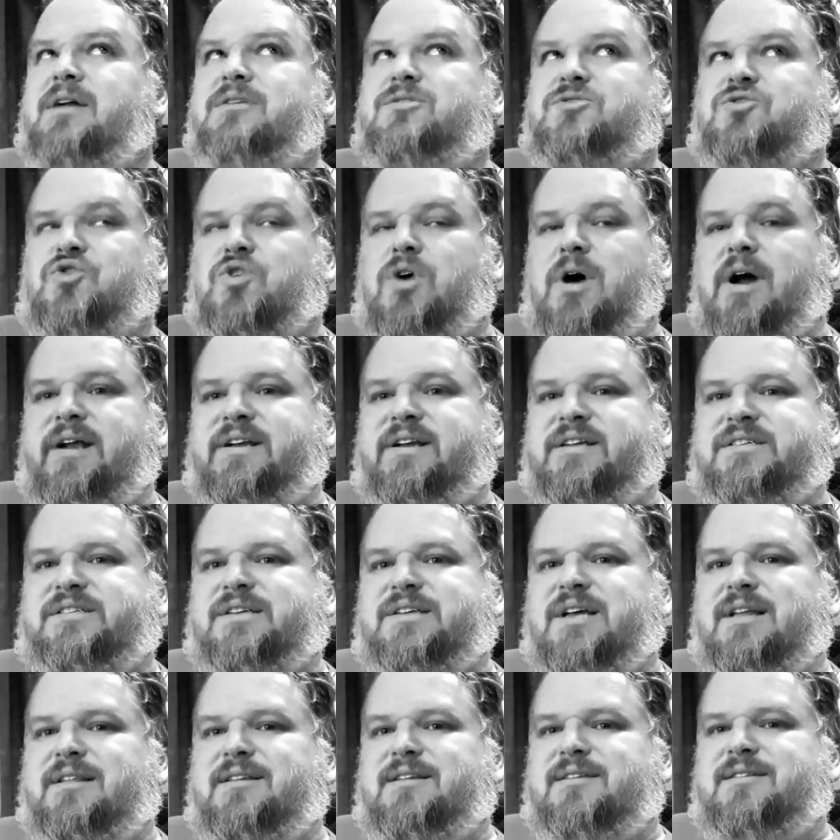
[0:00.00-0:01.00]
trying to
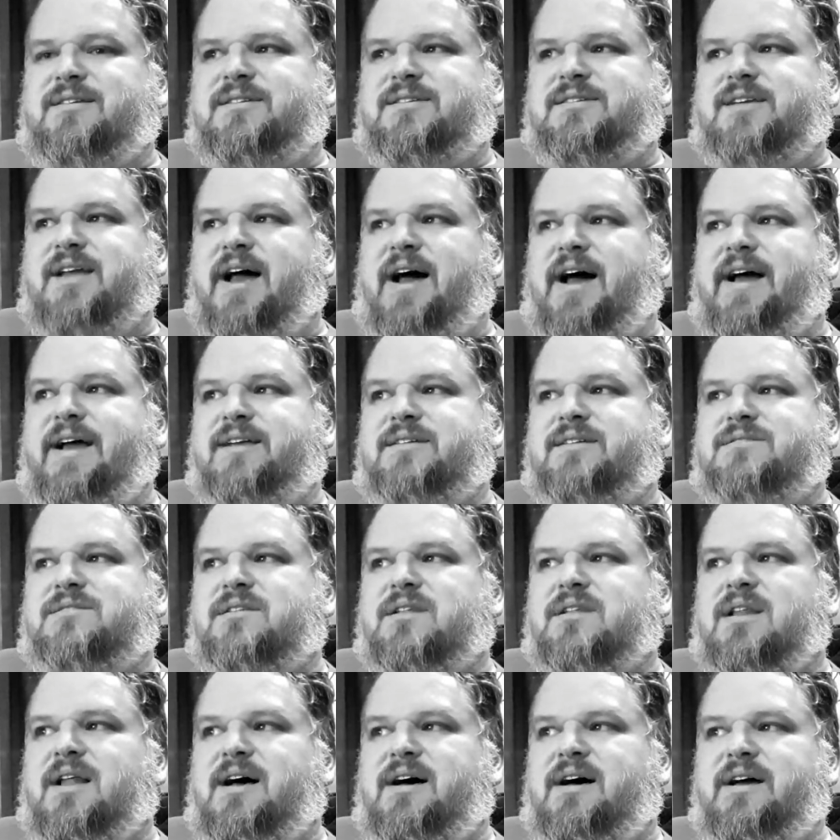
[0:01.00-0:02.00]
say that this guy is
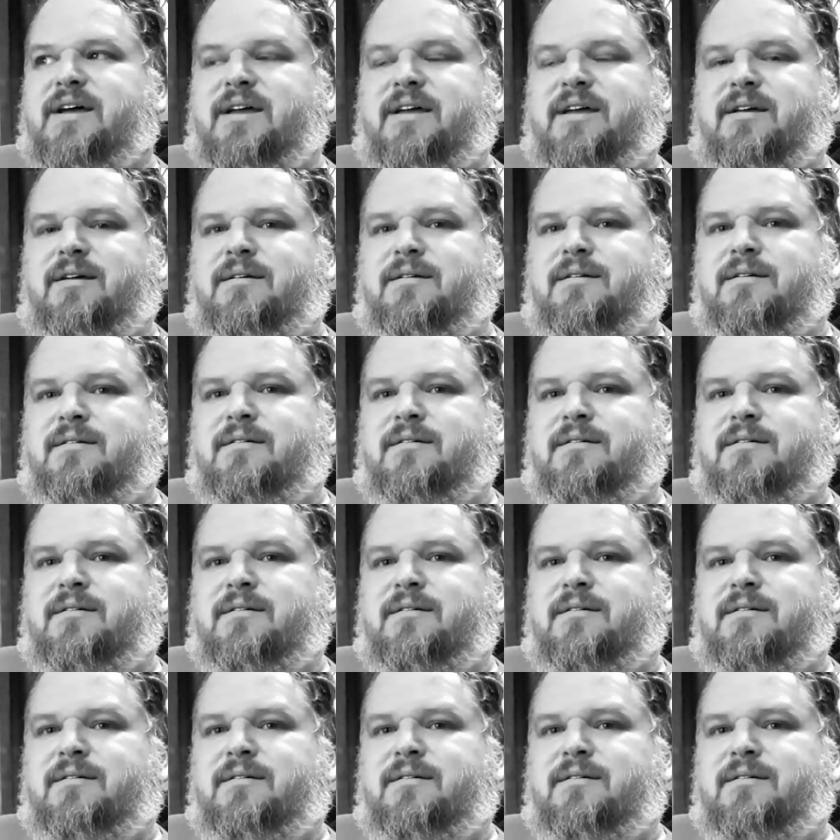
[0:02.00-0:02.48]
lying.